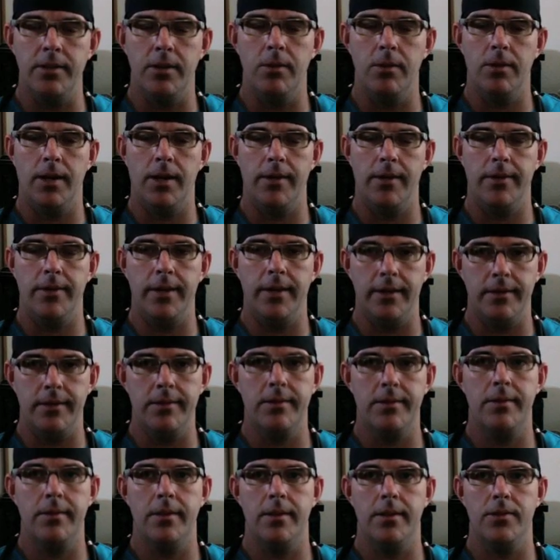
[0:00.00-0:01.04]
and I think
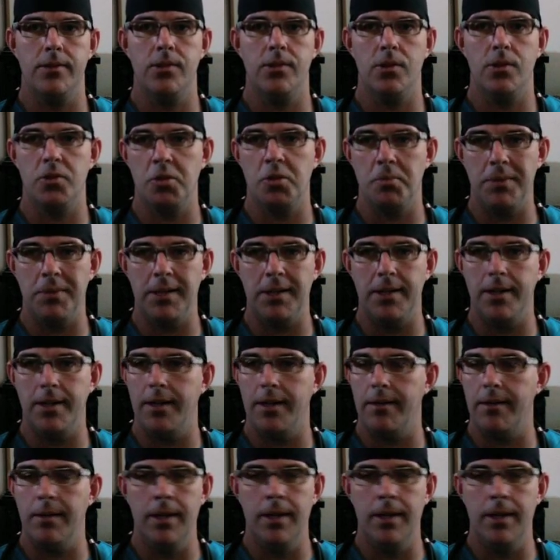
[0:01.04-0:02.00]
social media